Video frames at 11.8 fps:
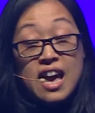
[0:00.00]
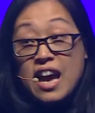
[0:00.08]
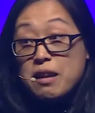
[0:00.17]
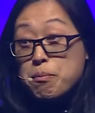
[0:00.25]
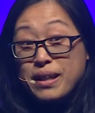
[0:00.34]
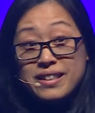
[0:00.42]

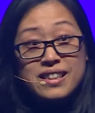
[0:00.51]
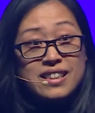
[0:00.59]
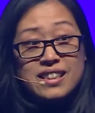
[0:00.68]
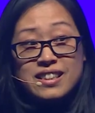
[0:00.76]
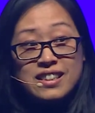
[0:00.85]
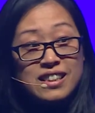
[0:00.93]
and
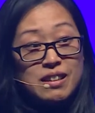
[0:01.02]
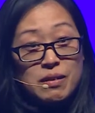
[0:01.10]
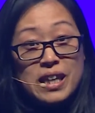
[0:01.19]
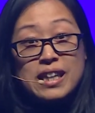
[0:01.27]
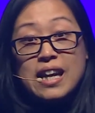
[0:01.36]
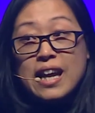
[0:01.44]
basically
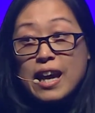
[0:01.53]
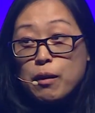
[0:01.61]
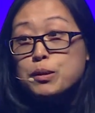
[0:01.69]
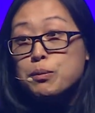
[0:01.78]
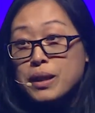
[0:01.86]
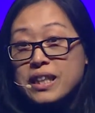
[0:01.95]
it
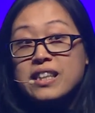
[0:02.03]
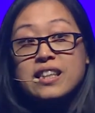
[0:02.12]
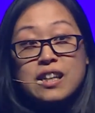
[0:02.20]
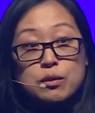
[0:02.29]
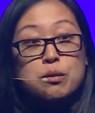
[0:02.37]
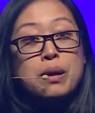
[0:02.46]
helped me
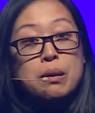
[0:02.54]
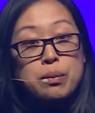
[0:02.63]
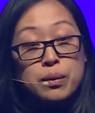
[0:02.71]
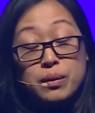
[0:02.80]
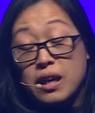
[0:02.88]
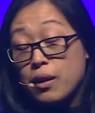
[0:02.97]
connect with
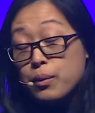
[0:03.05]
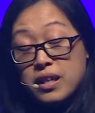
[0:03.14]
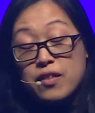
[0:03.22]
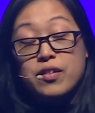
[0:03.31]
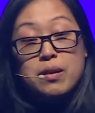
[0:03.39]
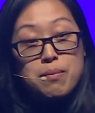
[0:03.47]
people that I would
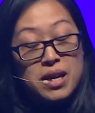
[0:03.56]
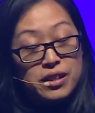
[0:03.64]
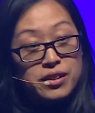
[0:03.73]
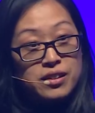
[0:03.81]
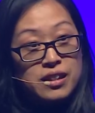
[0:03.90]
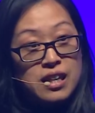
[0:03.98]
never
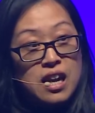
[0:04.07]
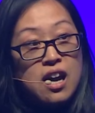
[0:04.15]
imagine.